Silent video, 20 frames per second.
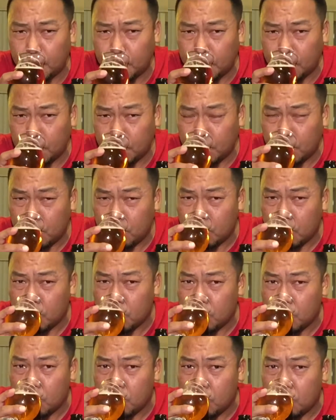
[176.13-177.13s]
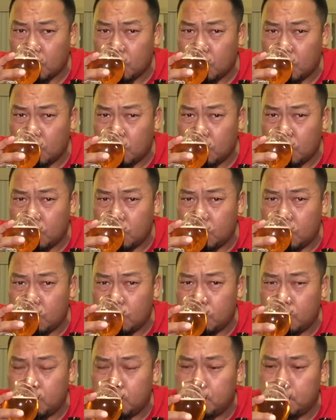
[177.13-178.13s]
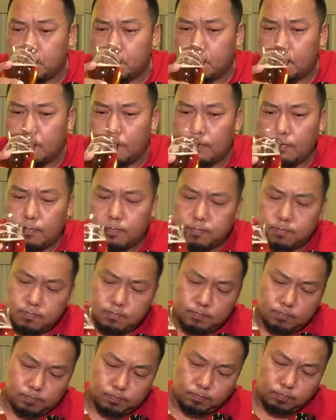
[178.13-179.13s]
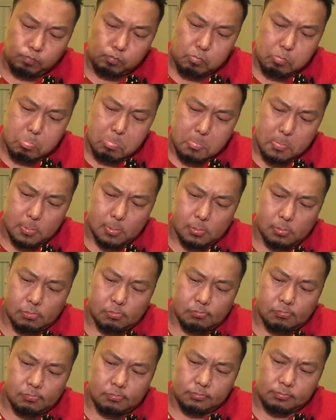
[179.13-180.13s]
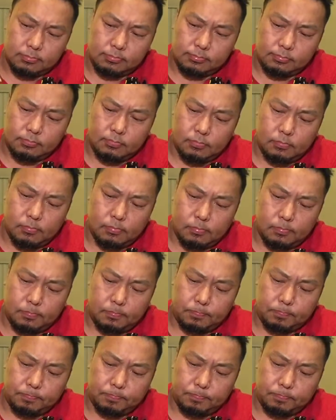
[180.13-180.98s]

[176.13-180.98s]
(no one is talking)